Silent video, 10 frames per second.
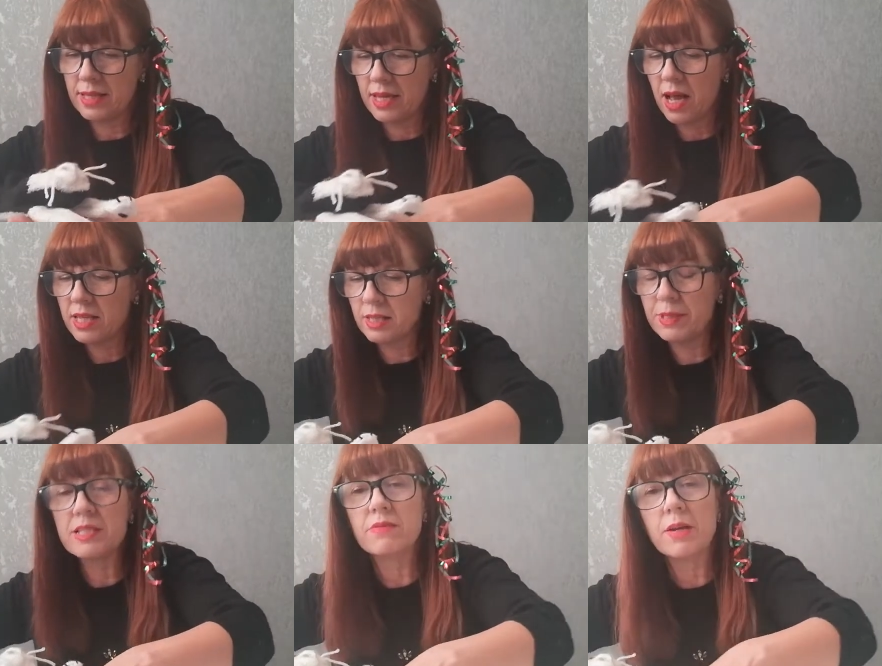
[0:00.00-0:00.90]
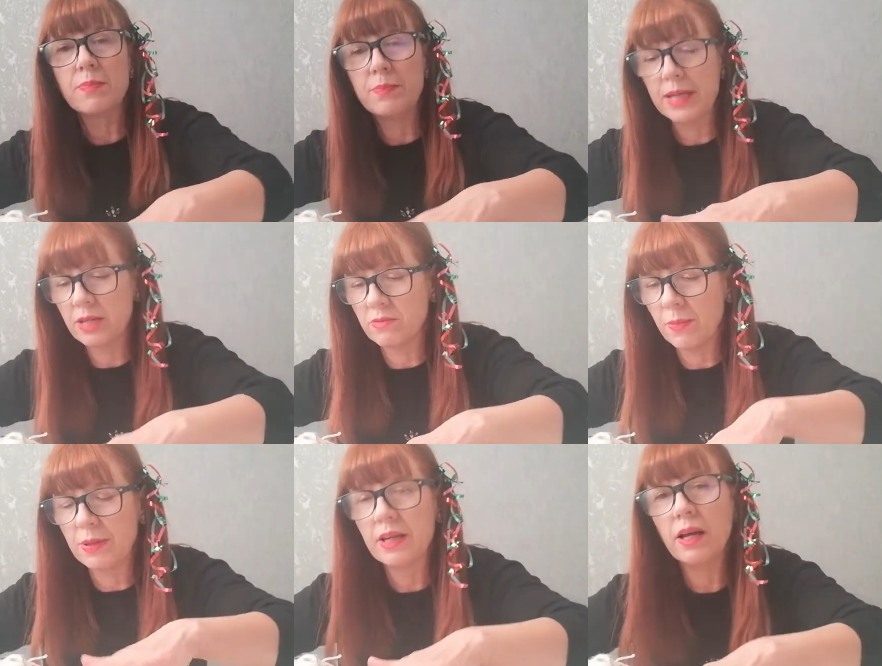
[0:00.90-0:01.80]
They asked me to make a
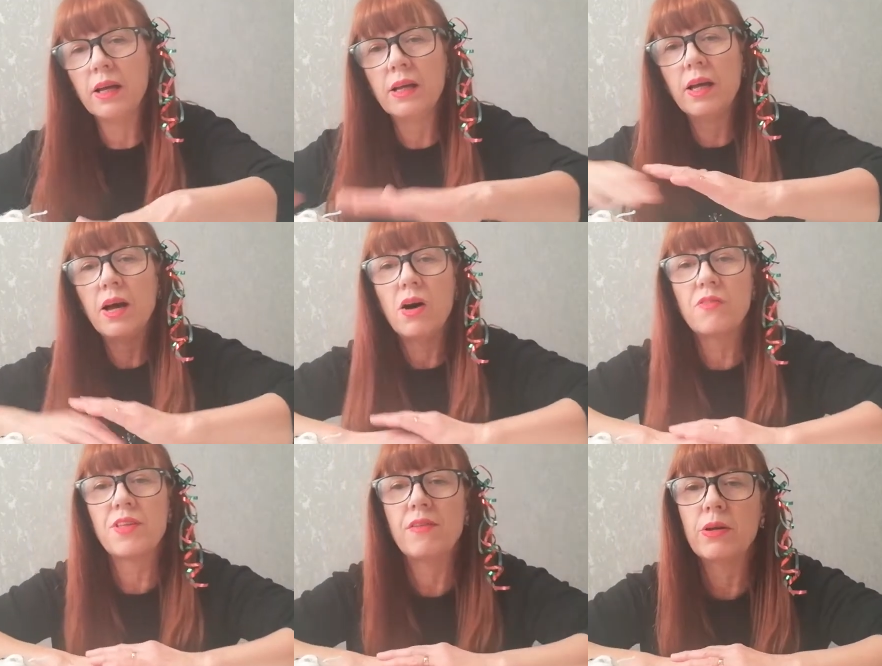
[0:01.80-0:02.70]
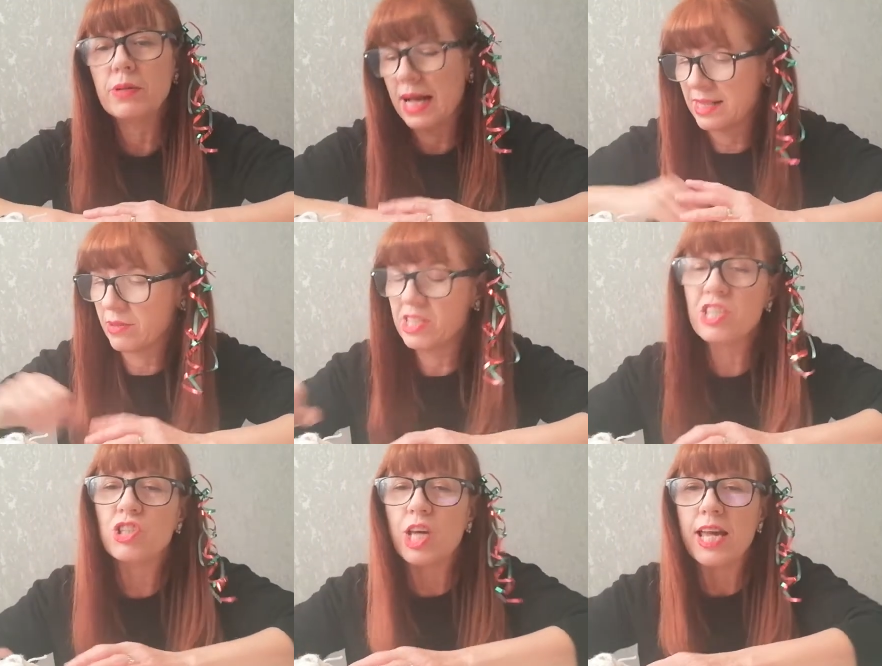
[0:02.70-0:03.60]
replica of their own cat. So this
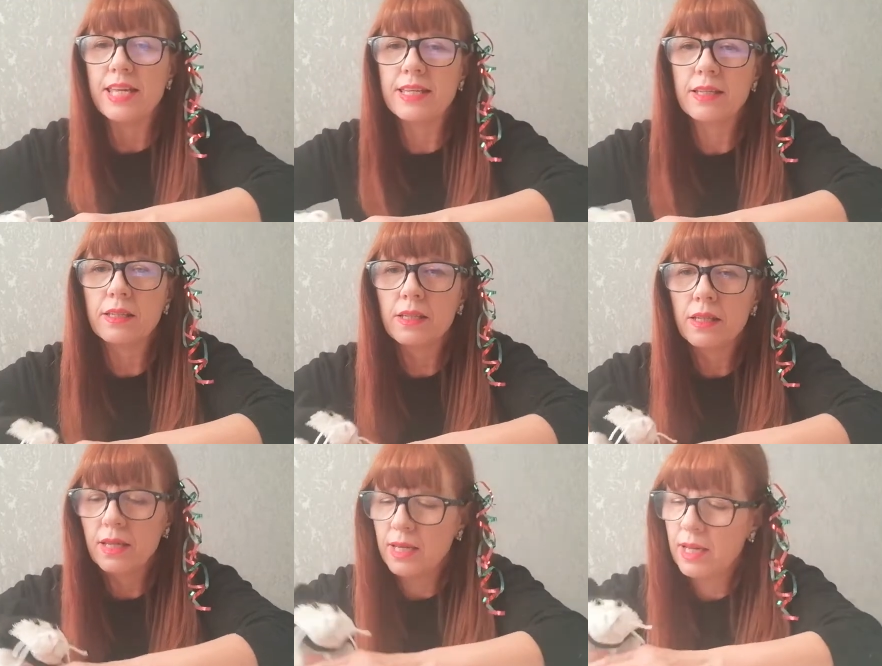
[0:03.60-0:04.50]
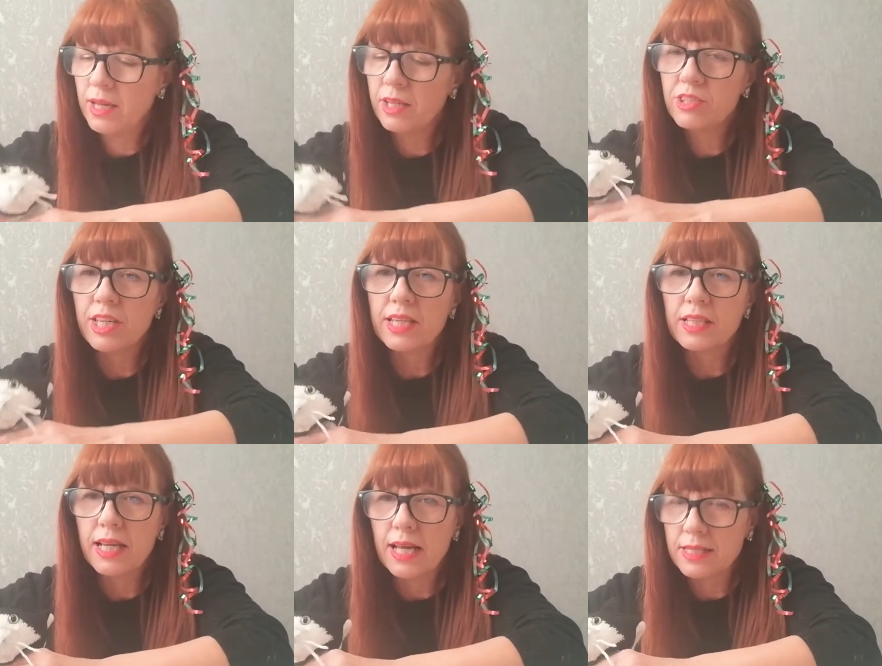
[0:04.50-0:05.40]
is Jake, Jake the
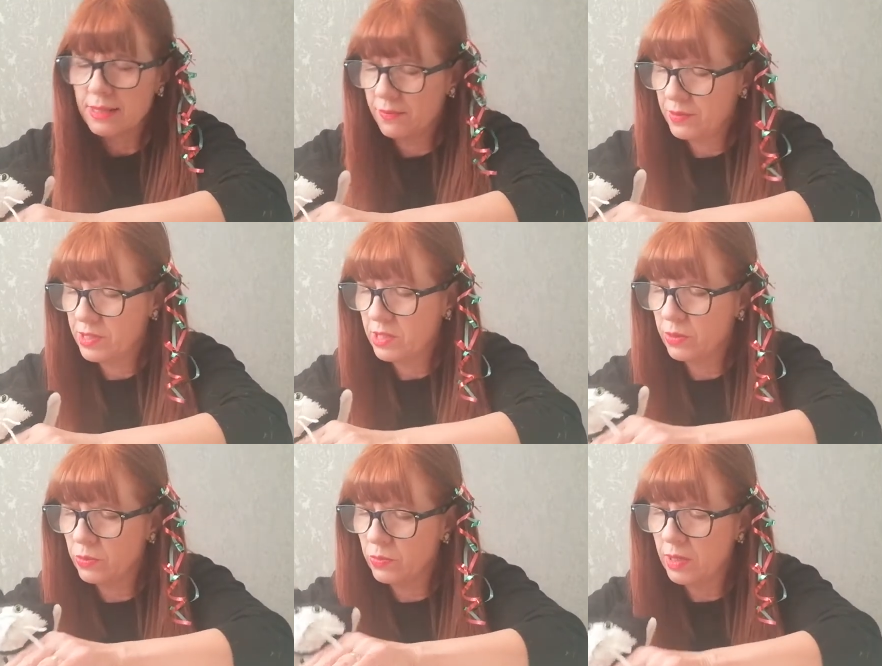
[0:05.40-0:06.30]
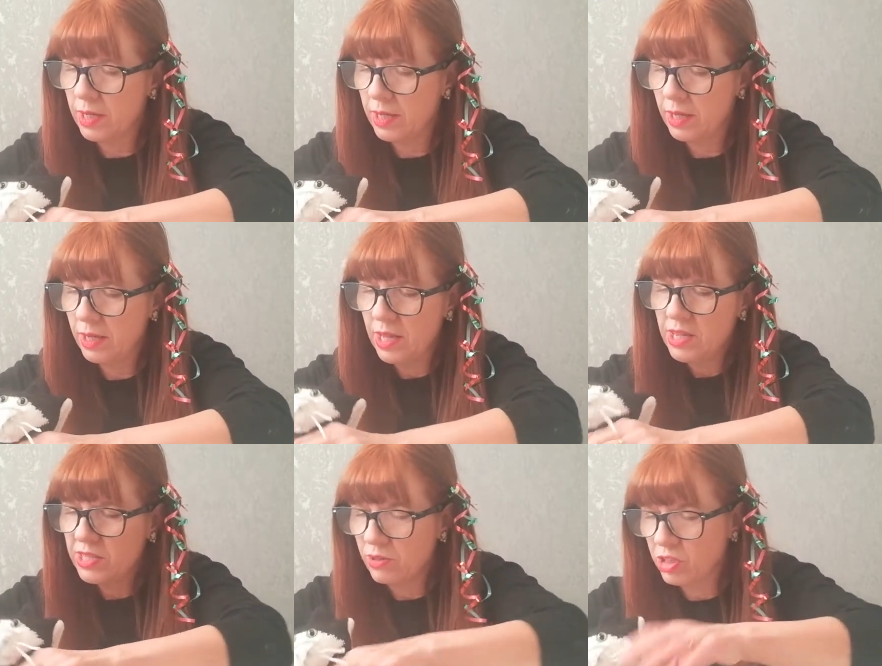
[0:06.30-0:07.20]
cat. So
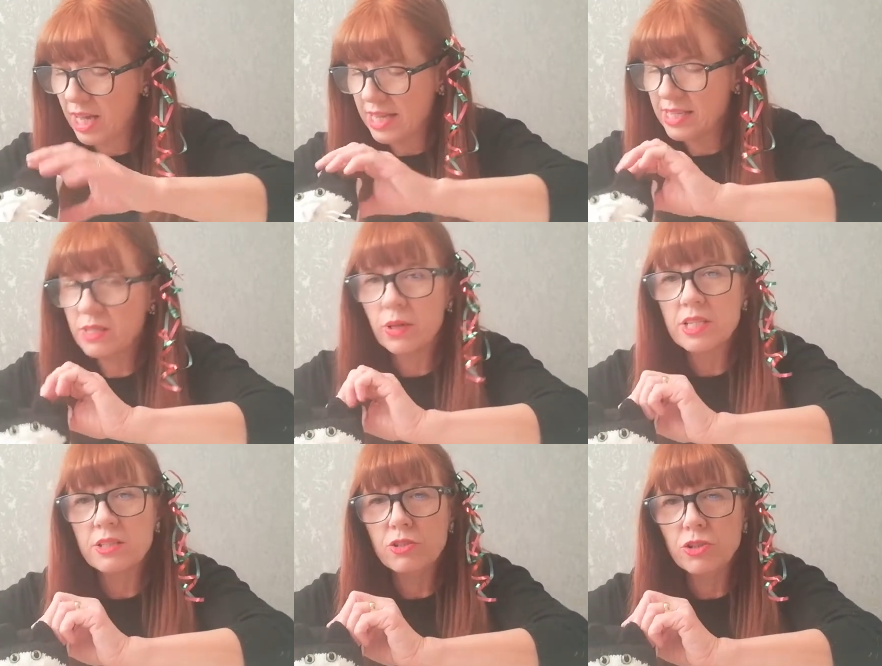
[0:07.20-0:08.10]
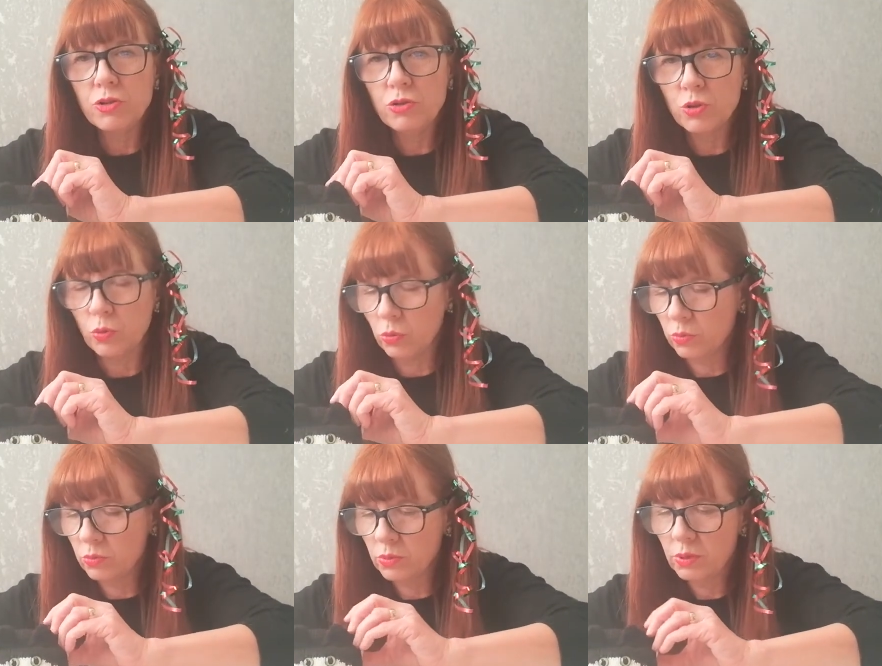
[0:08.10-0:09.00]
Jake is quite an unusual